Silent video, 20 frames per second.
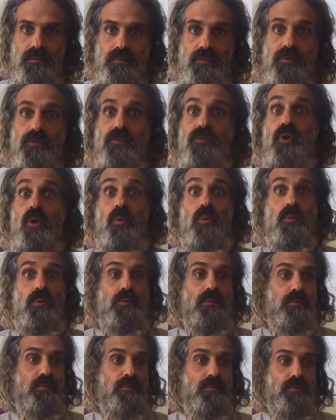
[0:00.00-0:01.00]
So,
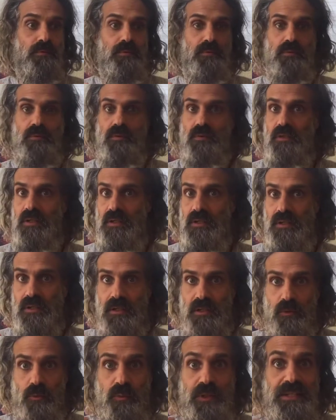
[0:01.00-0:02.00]

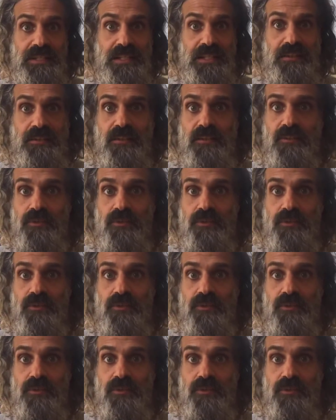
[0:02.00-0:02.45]
we need